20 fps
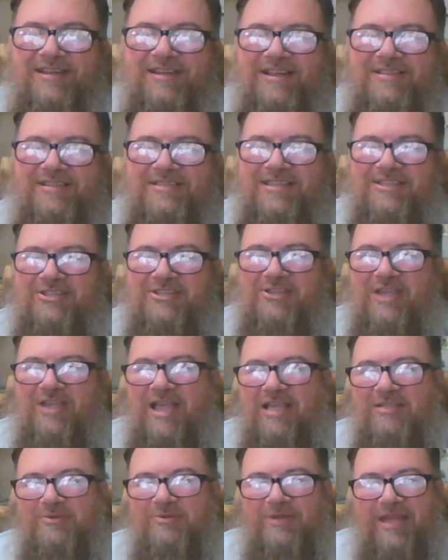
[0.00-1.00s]
Said you
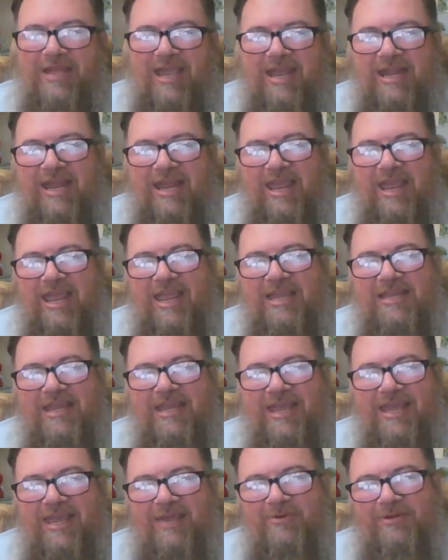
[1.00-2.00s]
guys would have had a
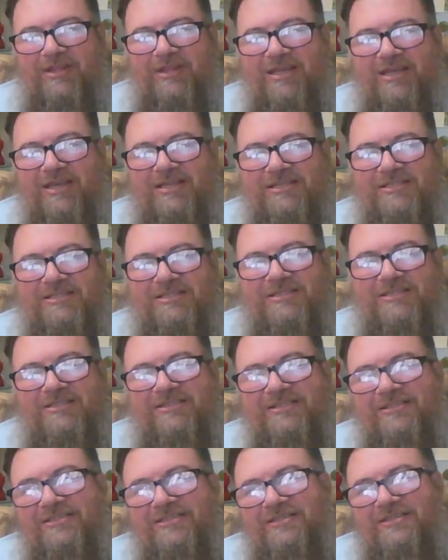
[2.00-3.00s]
heyday with us.
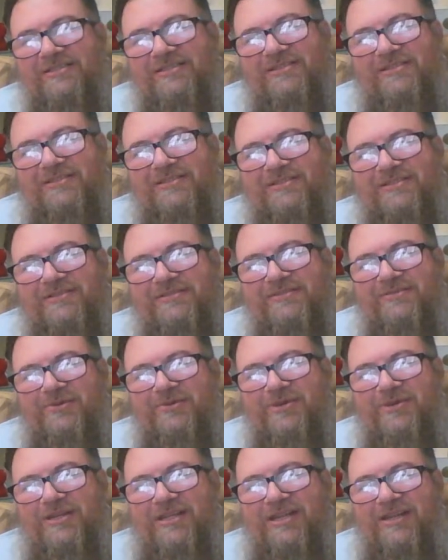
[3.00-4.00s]

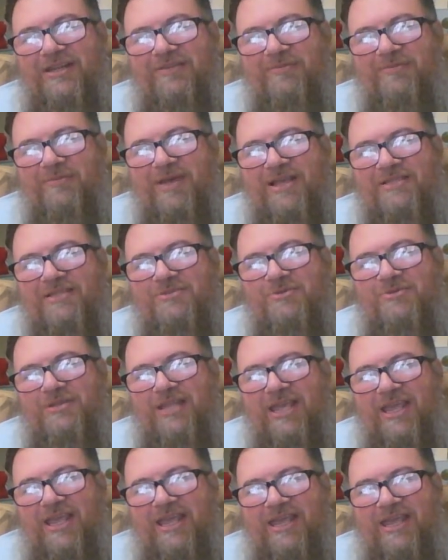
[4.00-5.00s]
We didn't even mess with
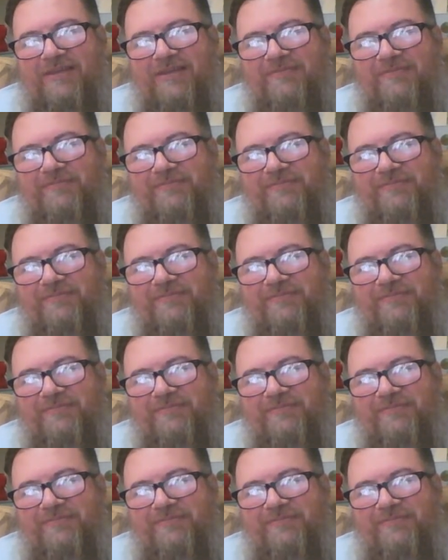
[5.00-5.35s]
the head.